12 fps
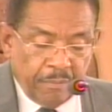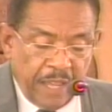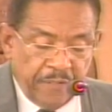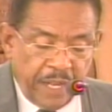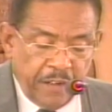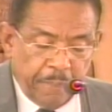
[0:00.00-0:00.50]

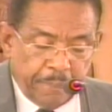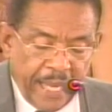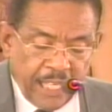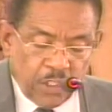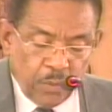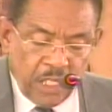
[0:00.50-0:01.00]
my very
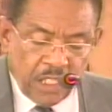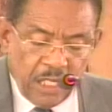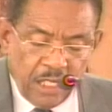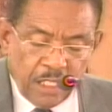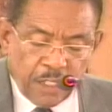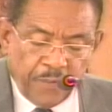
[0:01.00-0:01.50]
best
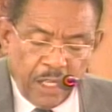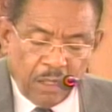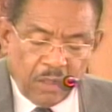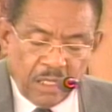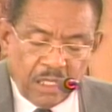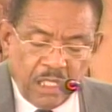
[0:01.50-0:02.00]
wishes for
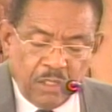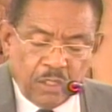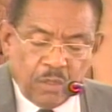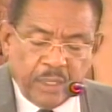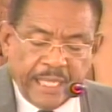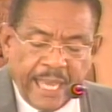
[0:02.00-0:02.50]
your
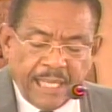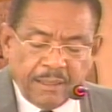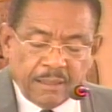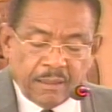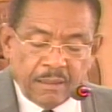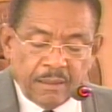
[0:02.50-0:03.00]
continued good health,